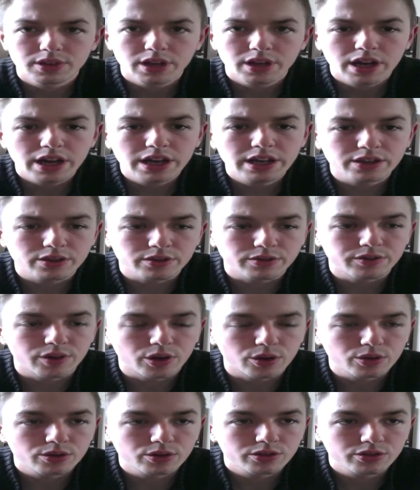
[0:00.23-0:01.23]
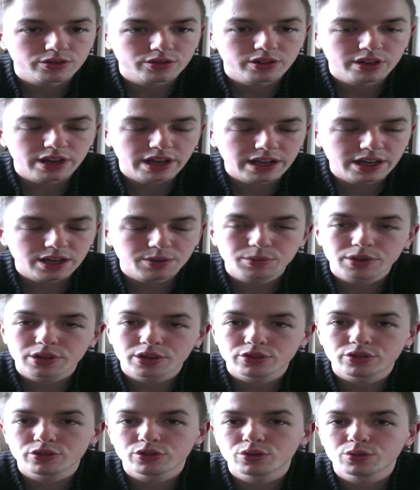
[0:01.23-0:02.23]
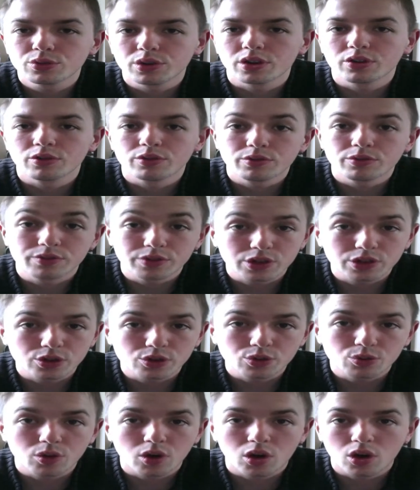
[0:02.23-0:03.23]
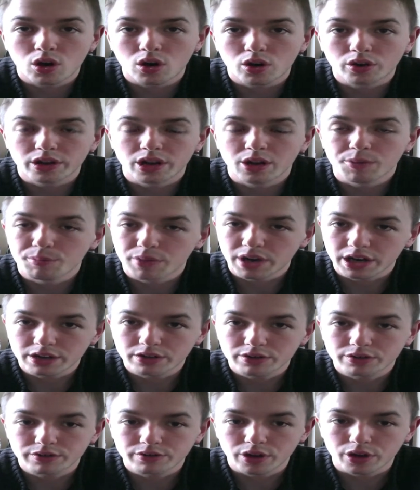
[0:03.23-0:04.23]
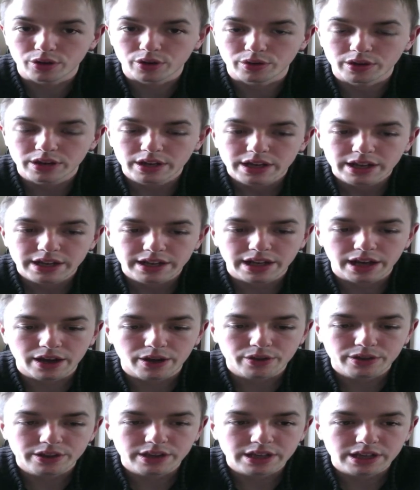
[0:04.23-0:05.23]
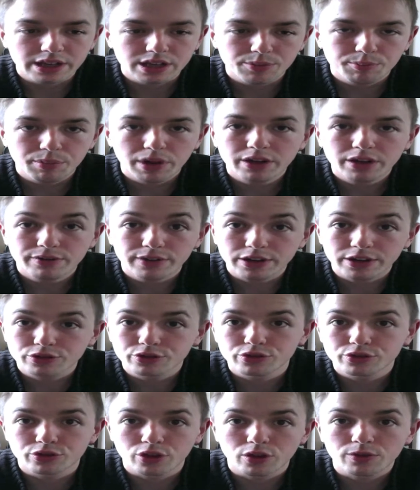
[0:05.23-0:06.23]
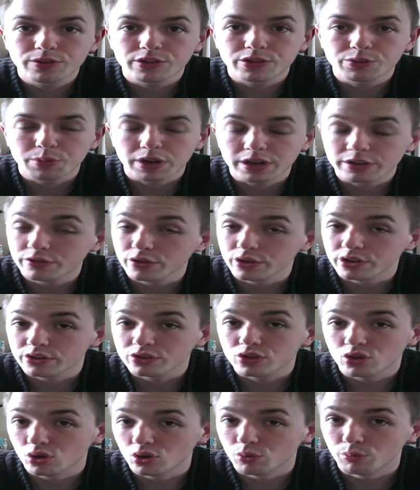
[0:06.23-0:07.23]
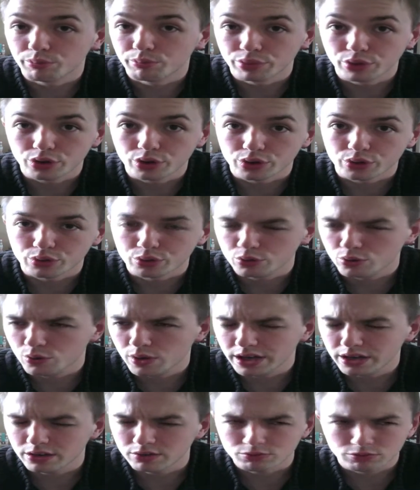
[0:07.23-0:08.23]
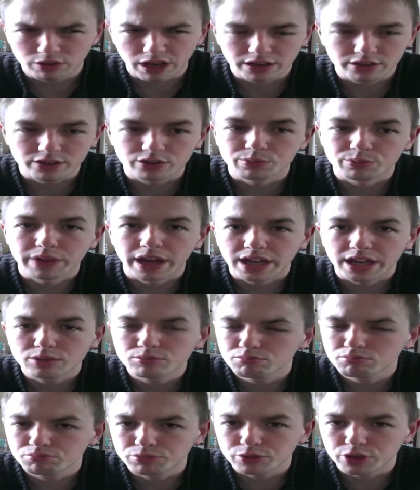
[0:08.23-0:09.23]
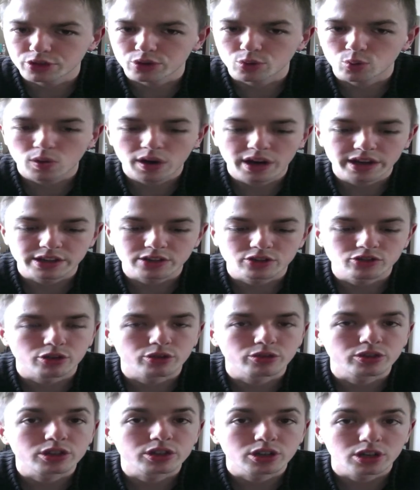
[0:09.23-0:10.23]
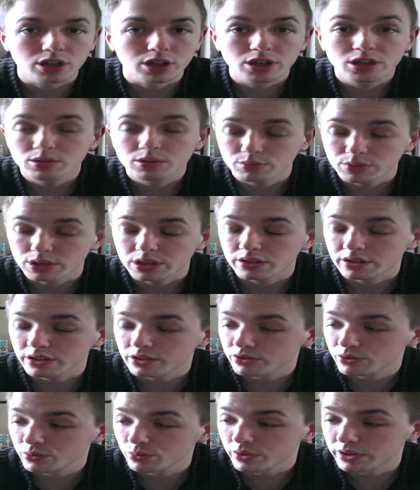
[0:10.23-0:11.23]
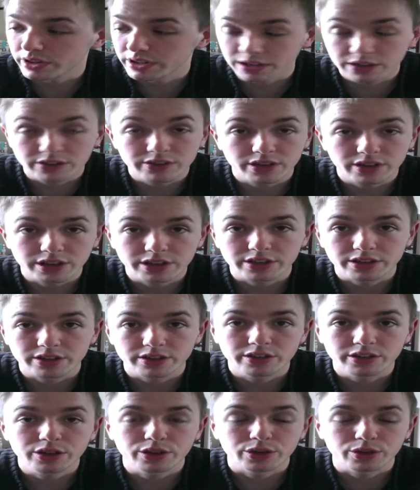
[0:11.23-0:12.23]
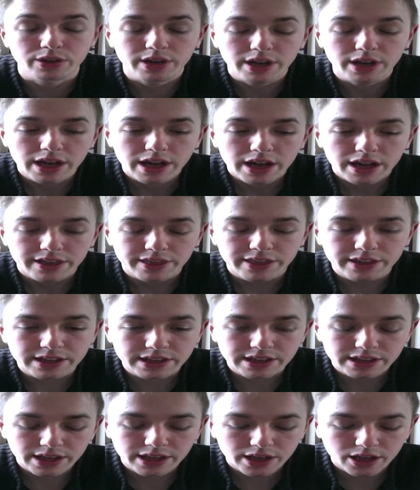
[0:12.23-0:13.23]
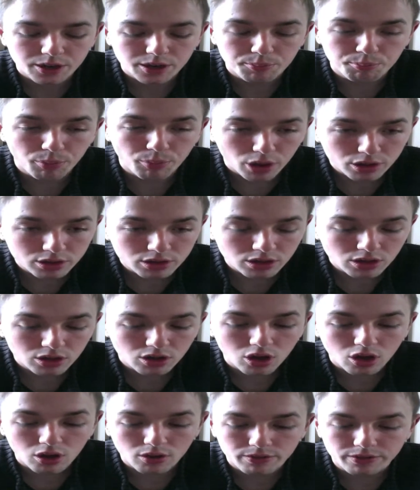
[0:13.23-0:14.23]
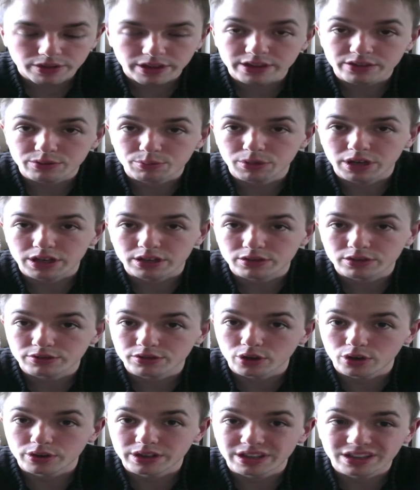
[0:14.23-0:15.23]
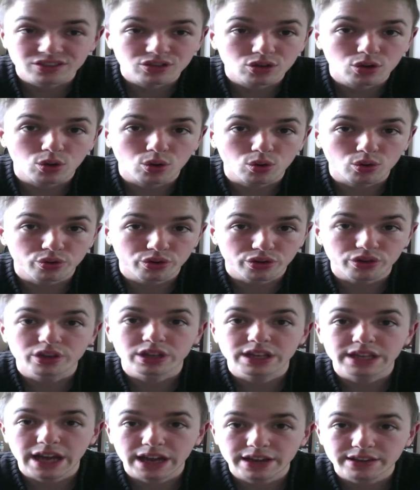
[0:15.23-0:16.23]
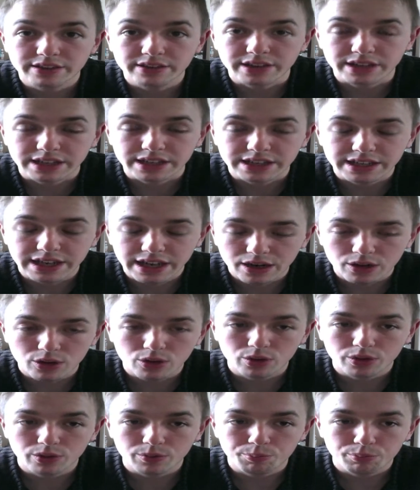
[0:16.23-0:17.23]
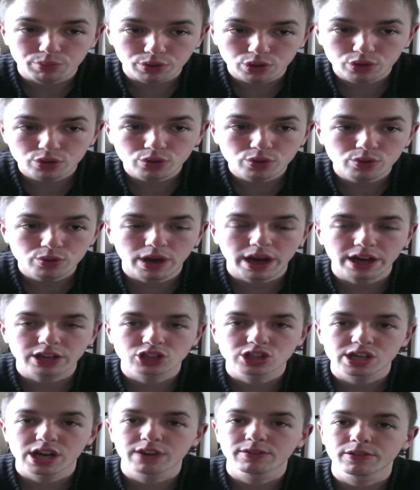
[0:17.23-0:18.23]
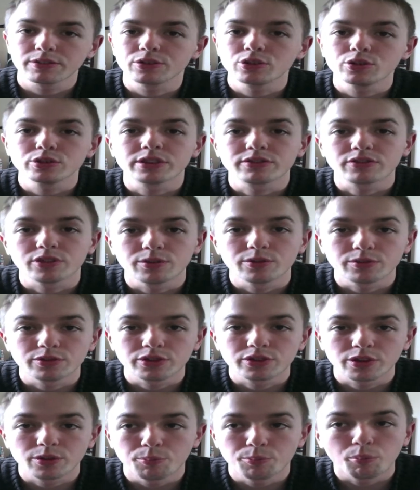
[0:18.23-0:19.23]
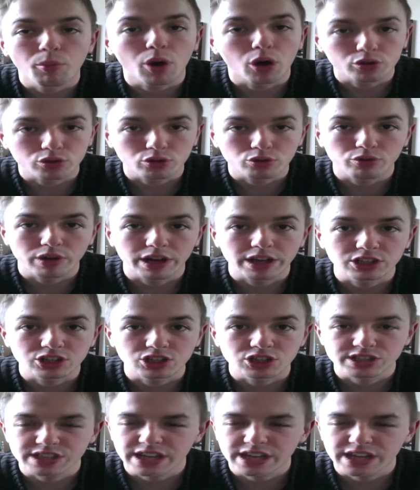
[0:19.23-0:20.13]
Hey there folks, today I'm going to do a review on a microphone. Now the manufacturers of this microphone is called Blue, quite a random name, don't know why they chose a colour but that's what they decided to do. The model of this microphone is called the Yeti. Now Blue actually have a few different model ranges.